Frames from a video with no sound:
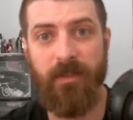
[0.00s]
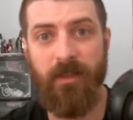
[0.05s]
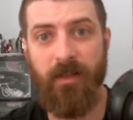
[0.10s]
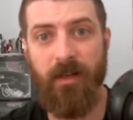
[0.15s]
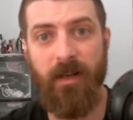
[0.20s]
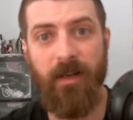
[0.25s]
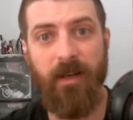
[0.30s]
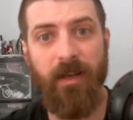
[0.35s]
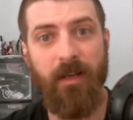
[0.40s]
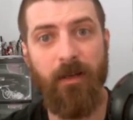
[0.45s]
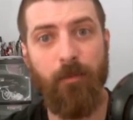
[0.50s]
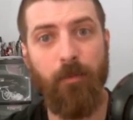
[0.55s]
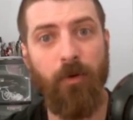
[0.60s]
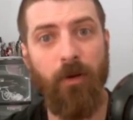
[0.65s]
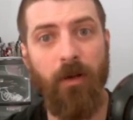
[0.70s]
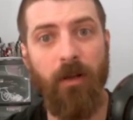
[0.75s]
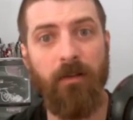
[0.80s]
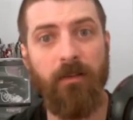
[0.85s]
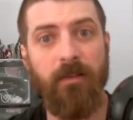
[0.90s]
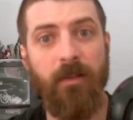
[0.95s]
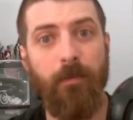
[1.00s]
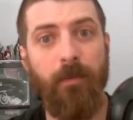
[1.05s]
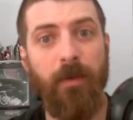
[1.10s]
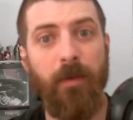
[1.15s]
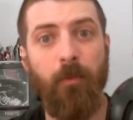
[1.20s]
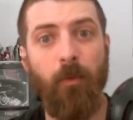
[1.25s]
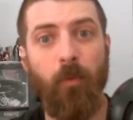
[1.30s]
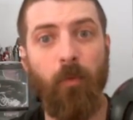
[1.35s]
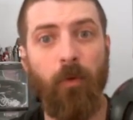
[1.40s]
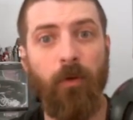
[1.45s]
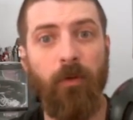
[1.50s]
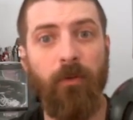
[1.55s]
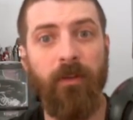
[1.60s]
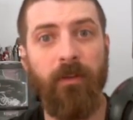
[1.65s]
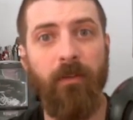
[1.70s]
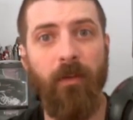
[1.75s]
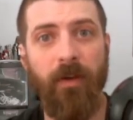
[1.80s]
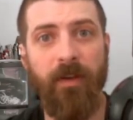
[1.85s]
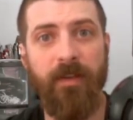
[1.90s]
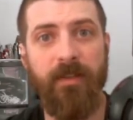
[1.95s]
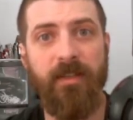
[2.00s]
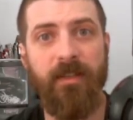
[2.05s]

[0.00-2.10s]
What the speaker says: and I had a product that people really liked